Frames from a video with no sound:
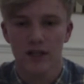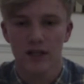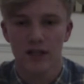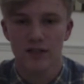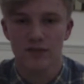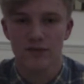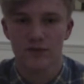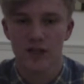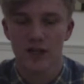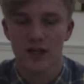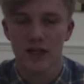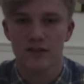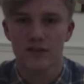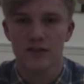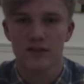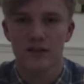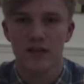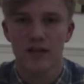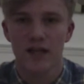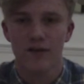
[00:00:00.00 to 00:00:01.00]
it's really
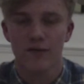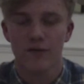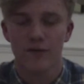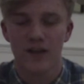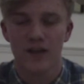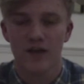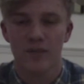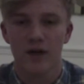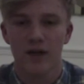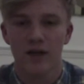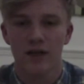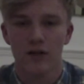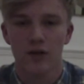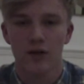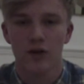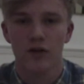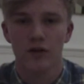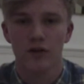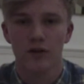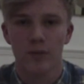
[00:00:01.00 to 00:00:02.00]
easy to get feedback
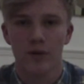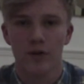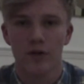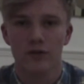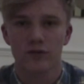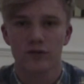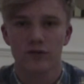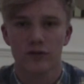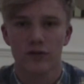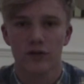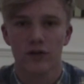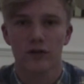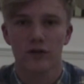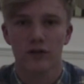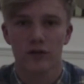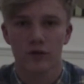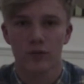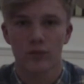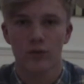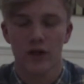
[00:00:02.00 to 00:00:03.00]
on the post and
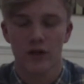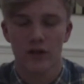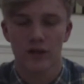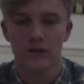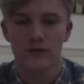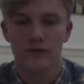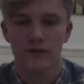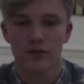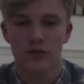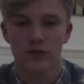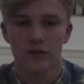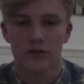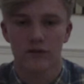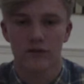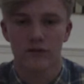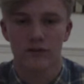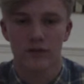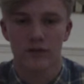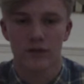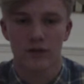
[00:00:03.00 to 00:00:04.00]
on the work that you've done